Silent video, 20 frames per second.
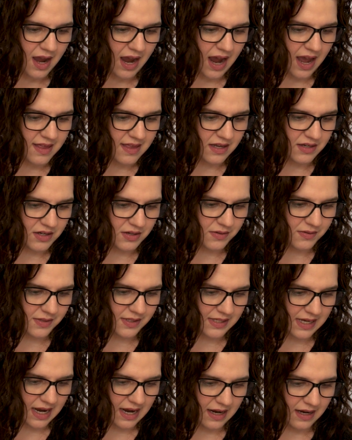And then you
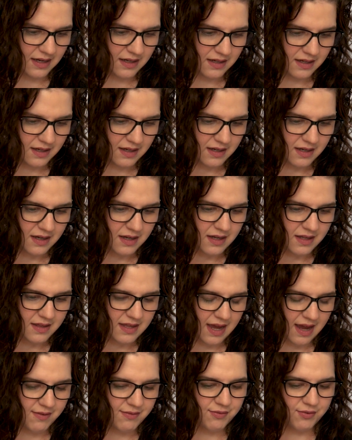say
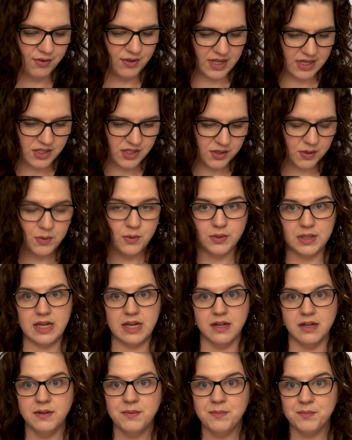that for this school
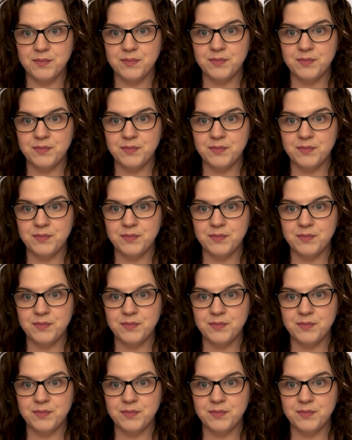year,